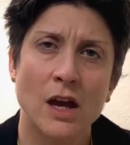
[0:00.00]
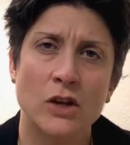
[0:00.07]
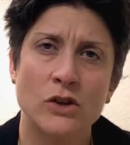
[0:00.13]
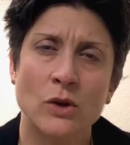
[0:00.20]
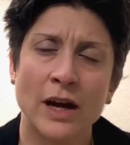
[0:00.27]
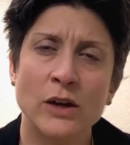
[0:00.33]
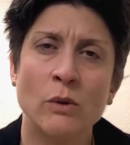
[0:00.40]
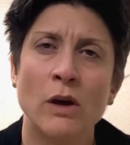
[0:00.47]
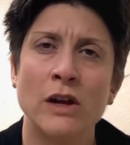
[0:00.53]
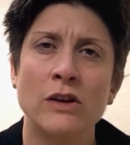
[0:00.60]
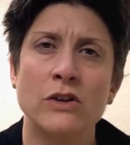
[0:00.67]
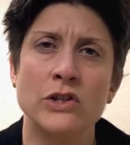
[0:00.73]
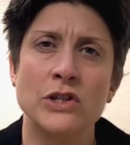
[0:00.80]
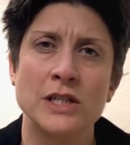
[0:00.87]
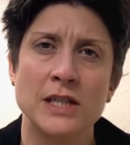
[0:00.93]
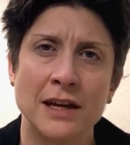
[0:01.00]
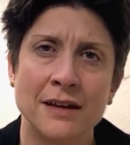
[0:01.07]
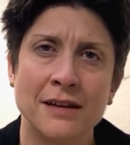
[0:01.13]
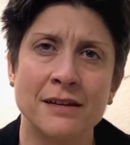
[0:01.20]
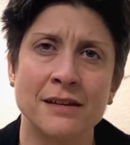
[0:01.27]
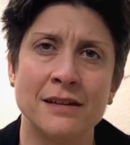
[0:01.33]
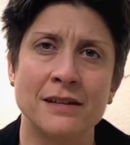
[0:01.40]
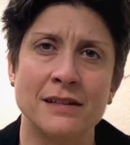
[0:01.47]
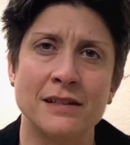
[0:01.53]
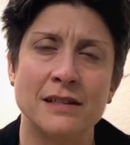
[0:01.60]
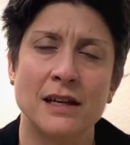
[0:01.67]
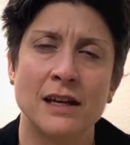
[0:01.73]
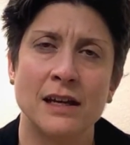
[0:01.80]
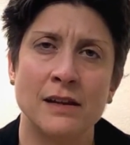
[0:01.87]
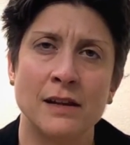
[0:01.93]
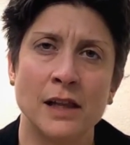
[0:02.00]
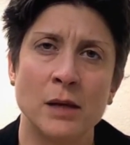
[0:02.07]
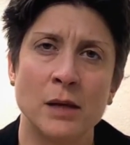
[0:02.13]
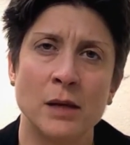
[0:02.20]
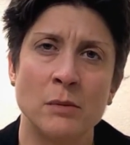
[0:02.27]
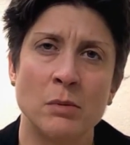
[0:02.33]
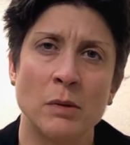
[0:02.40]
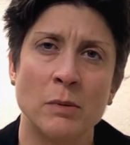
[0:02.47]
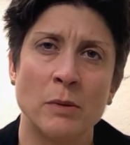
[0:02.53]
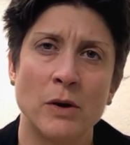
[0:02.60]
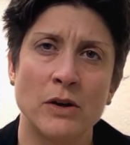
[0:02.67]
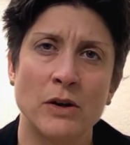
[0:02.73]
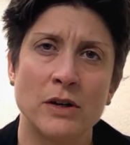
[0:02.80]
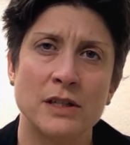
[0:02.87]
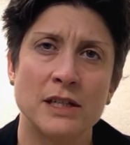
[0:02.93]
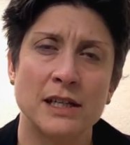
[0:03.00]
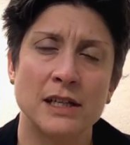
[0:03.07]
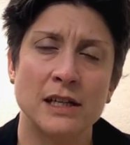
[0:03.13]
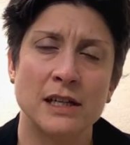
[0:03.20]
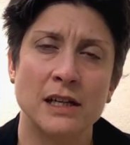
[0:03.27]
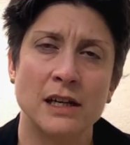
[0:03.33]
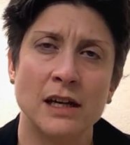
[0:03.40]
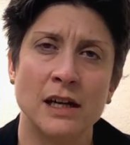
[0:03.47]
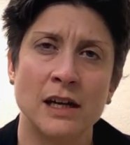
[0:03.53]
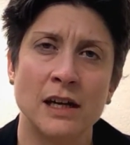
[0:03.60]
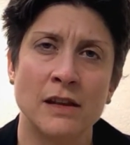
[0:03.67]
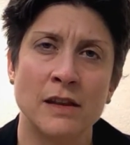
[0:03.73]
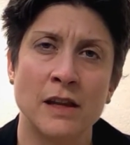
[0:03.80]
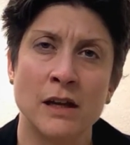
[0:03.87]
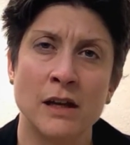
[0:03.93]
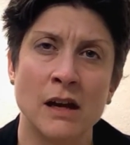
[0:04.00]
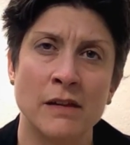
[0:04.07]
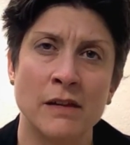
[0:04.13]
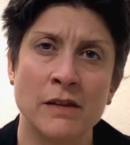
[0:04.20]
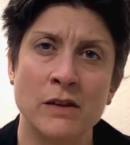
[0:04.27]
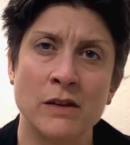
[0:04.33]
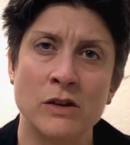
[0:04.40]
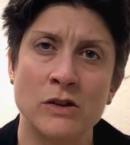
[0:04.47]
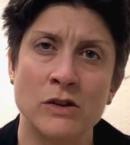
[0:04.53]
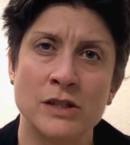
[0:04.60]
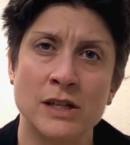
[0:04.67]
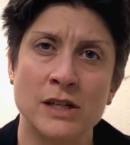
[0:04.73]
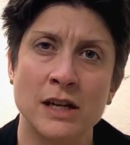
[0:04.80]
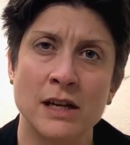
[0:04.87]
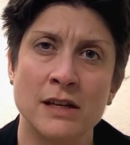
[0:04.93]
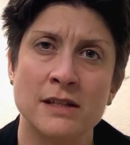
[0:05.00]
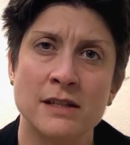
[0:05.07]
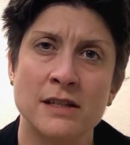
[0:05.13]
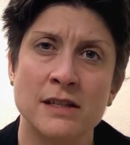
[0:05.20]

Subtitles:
So I don't understand the Labour Party and their stance,